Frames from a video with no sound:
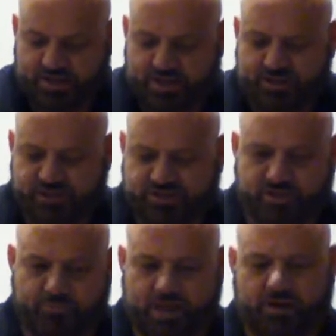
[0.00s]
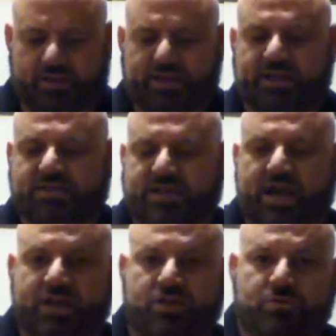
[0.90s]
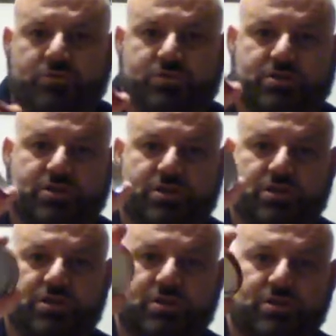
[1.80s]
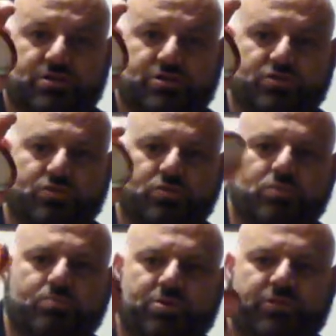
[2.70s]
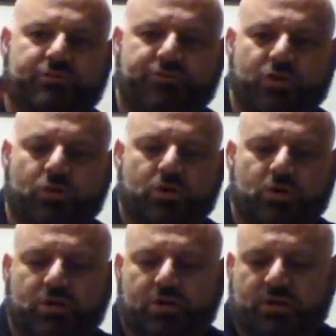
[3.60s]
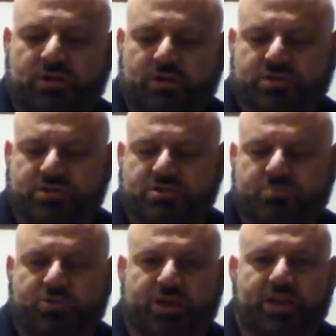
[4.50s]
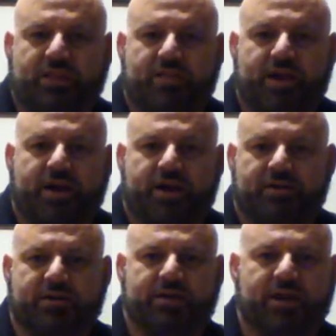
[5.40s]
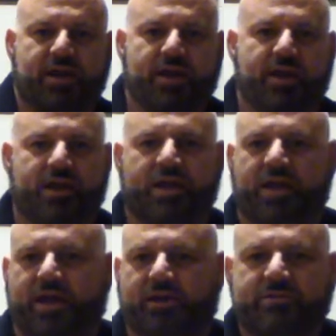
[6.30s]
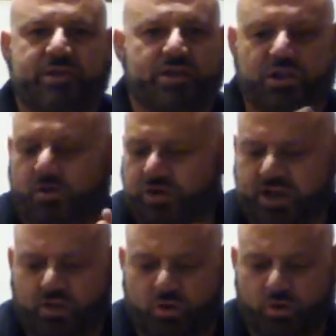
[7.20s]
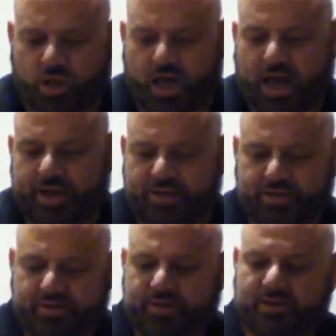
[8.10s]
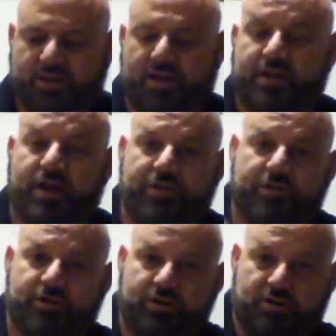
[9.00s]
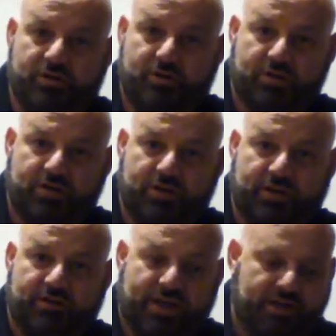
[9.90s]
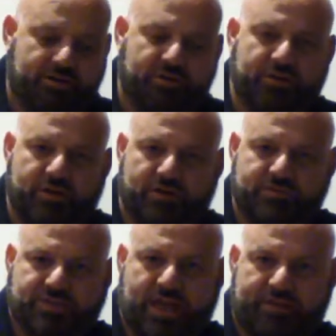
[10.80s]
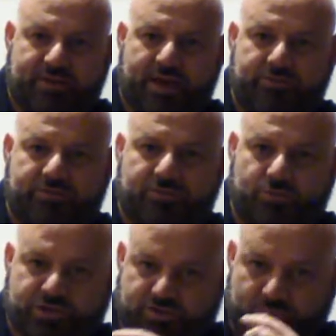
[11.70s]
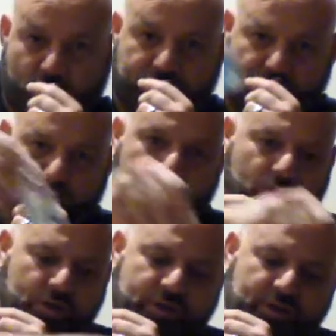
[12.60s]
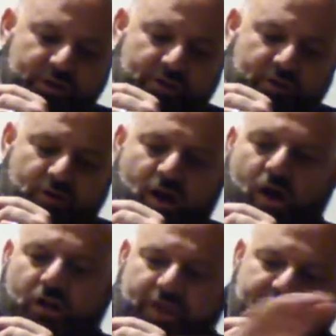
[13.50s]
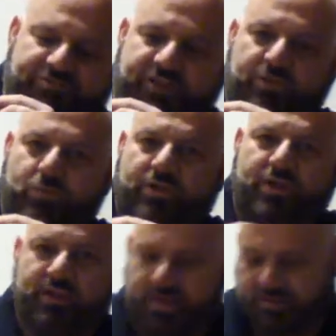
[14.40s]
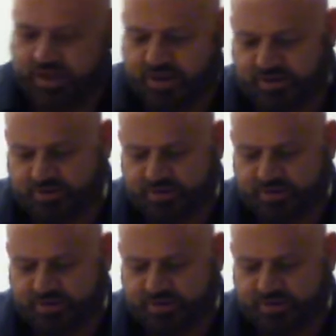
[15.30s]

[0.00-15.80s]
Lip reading: these are the metal lids I use to put the fuel. Just put it in there, and you don't need a whole lot. Another container of sanitizer, which is more fuel, all that fit within the container.